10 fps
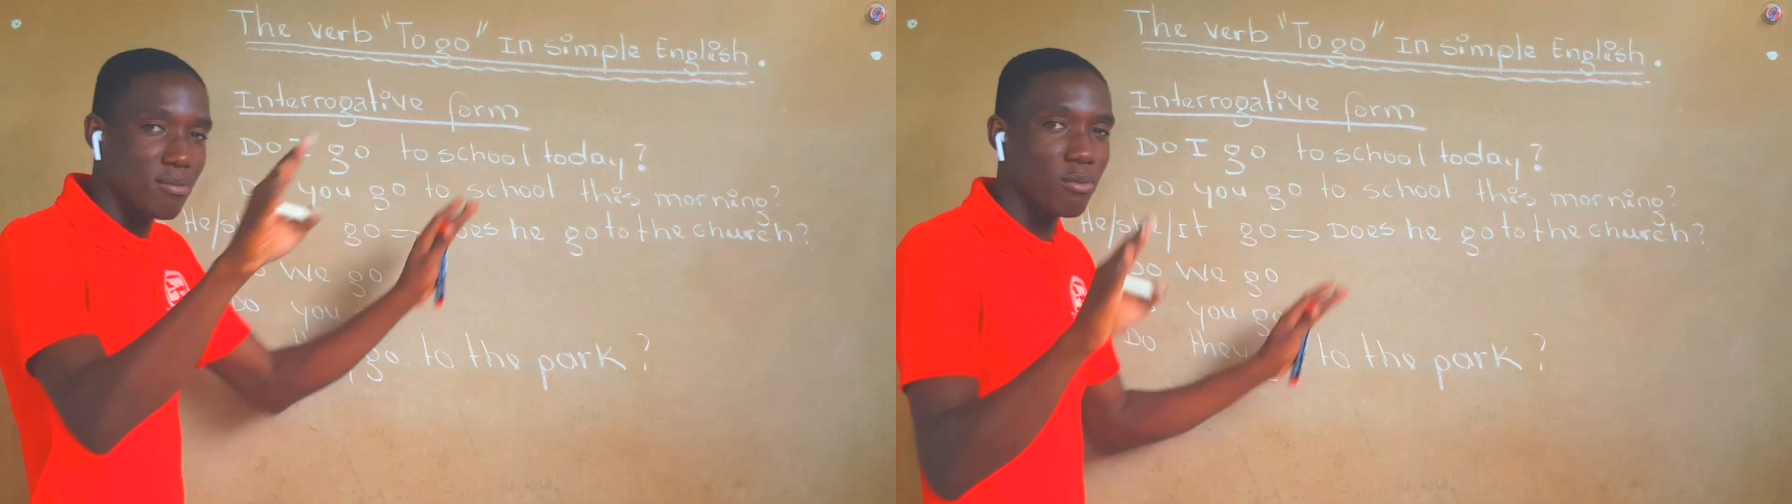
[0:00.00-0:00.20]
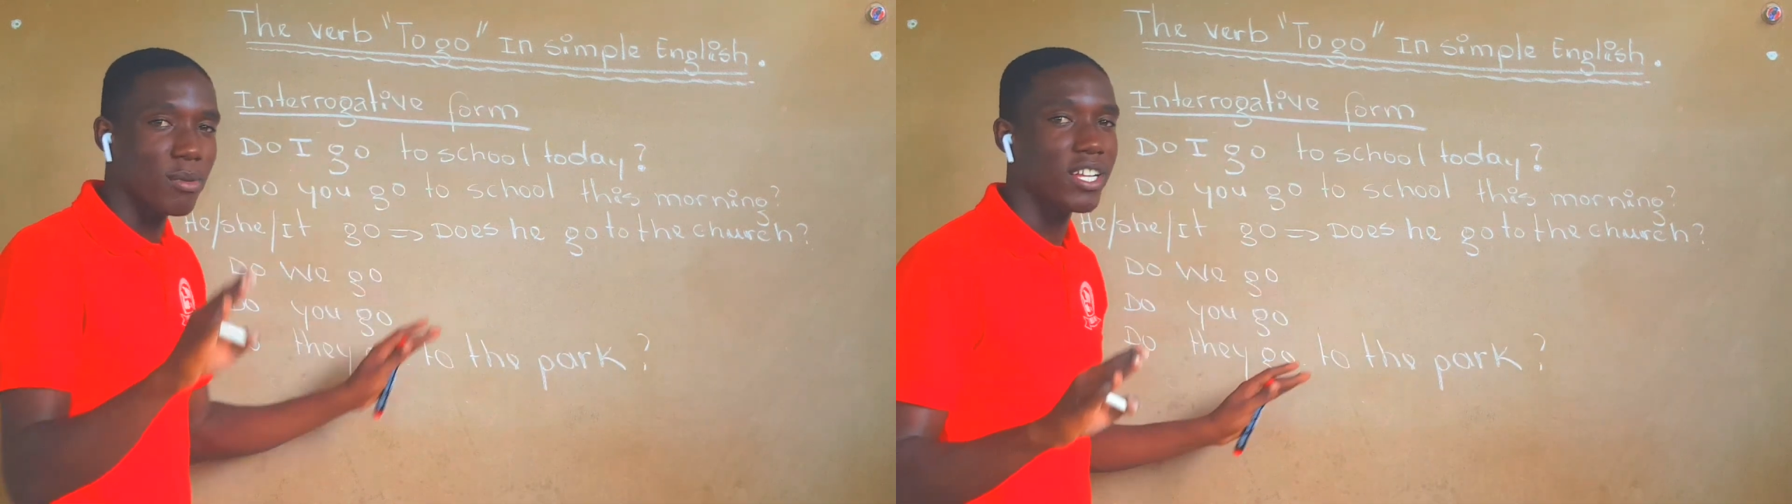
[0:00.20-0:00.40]

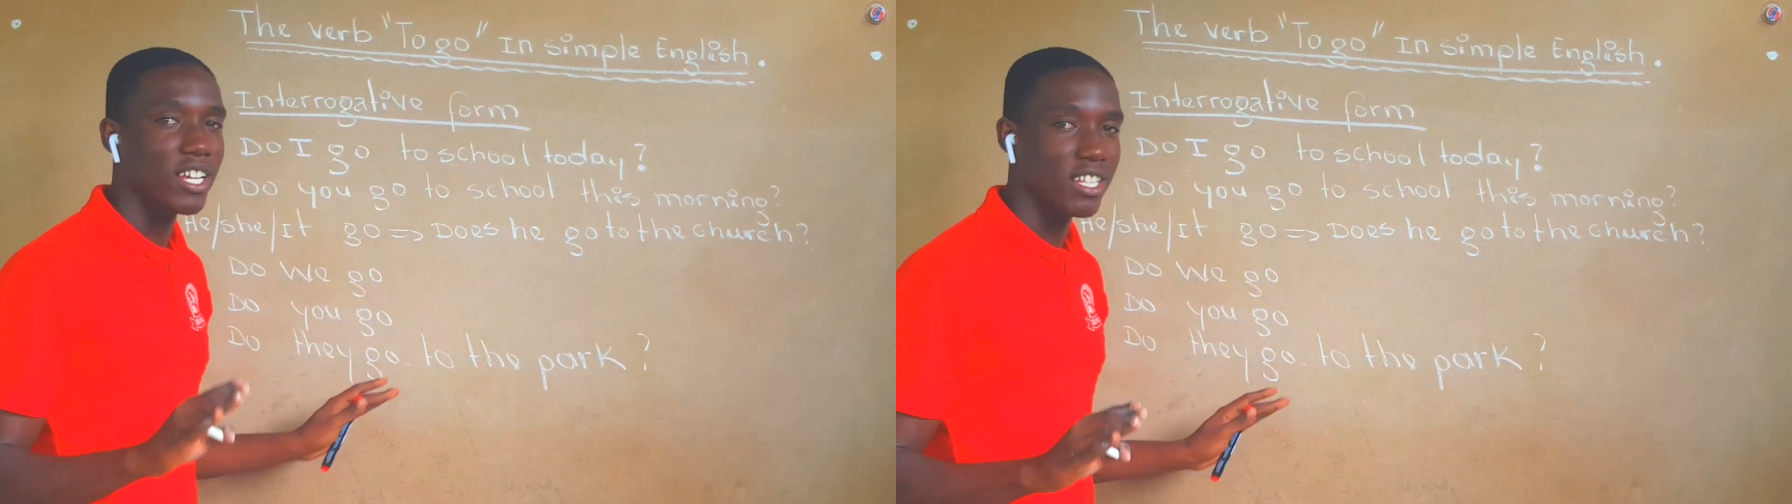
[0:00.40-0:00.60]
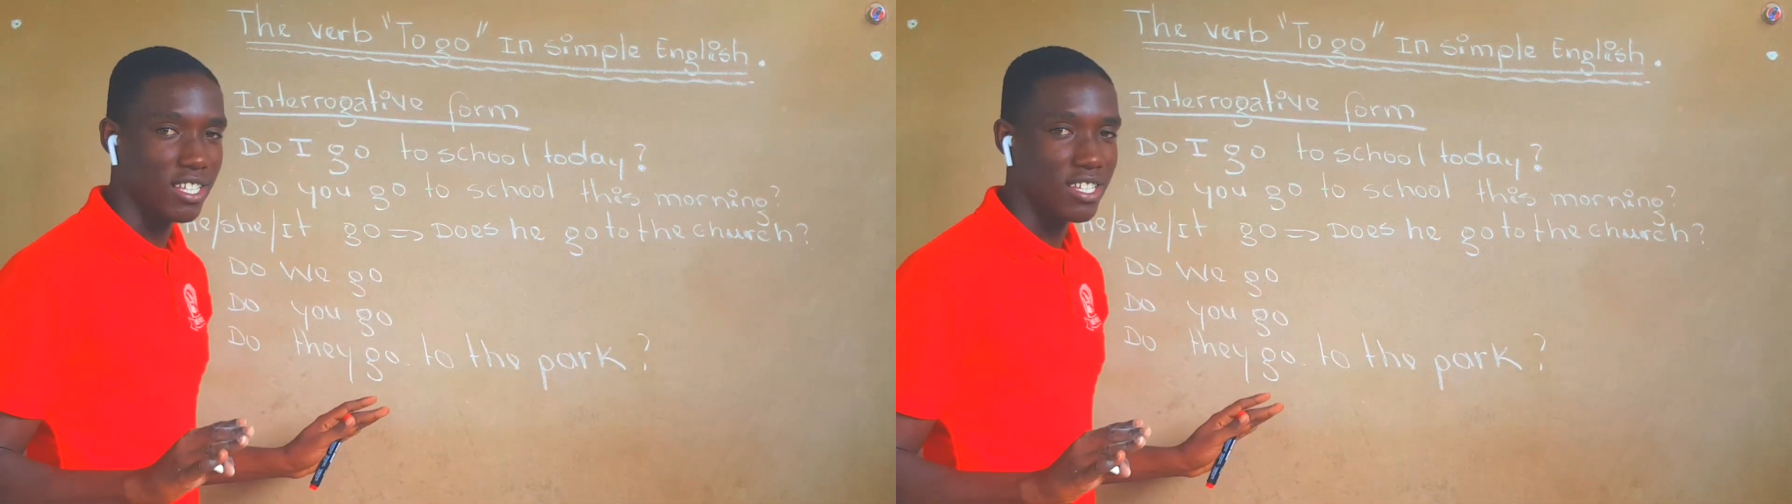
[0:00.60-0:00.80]
moment
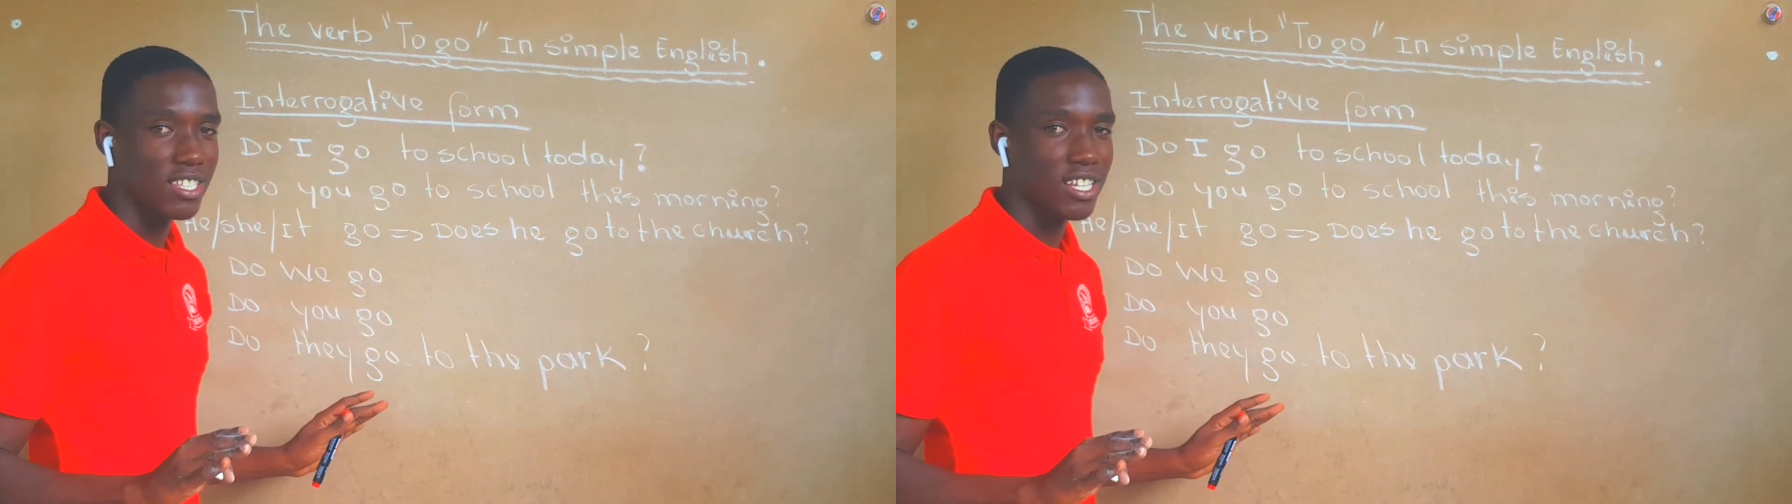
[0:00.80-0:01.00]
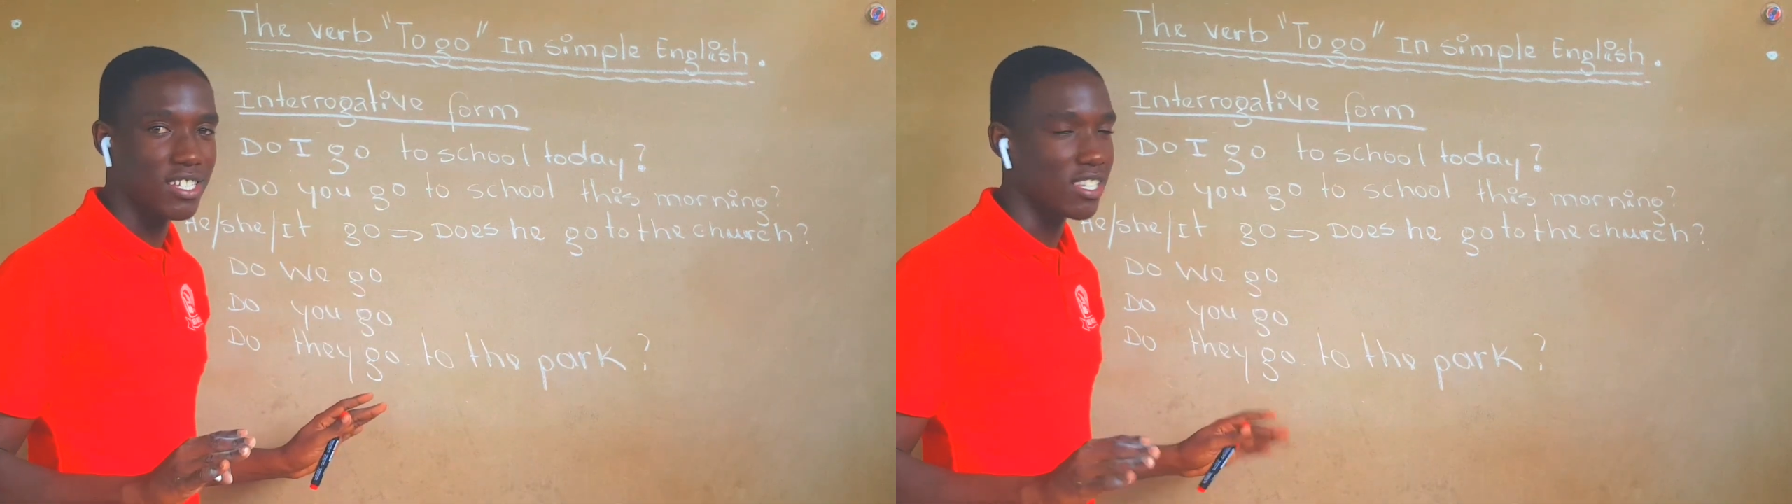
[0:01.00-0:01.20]
in this
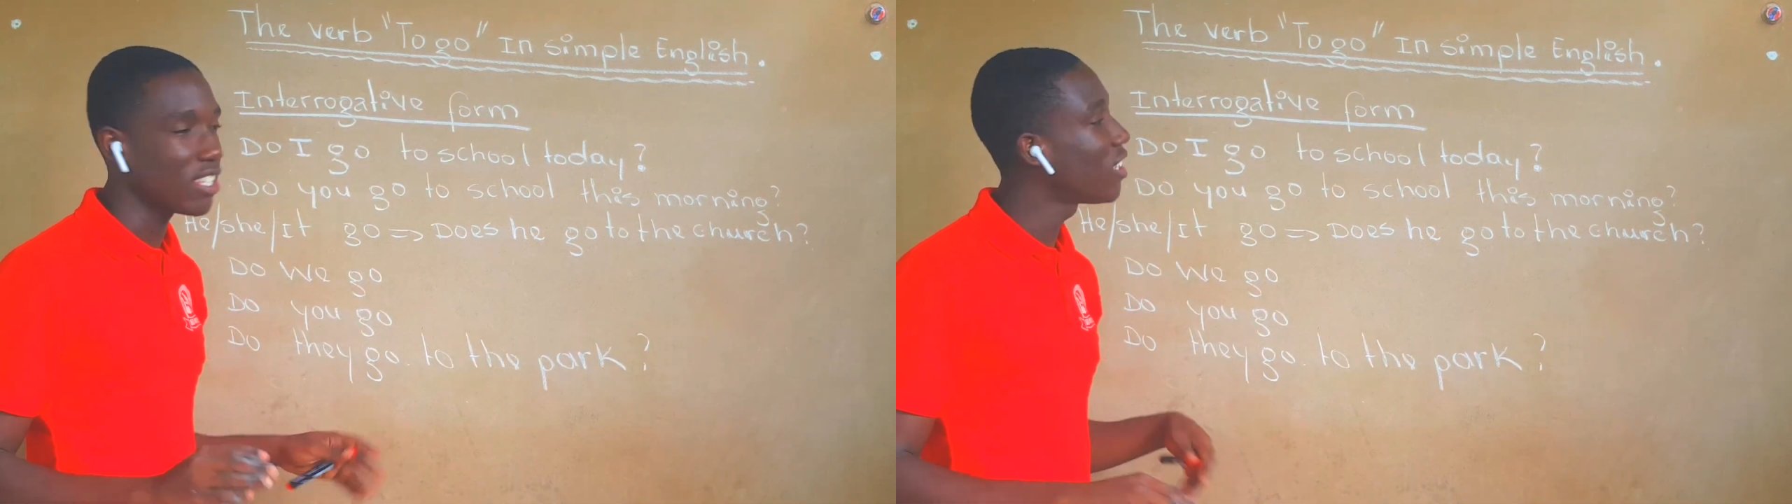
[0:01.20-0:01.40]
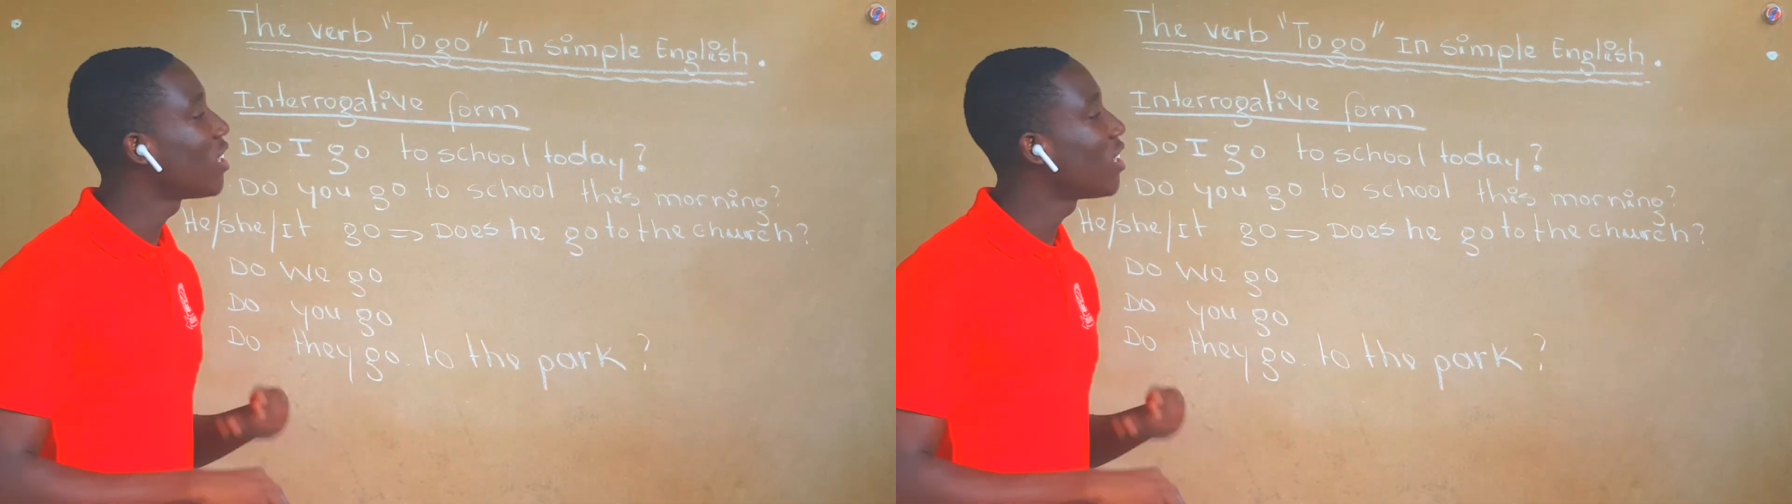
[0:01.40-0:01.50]
lesson.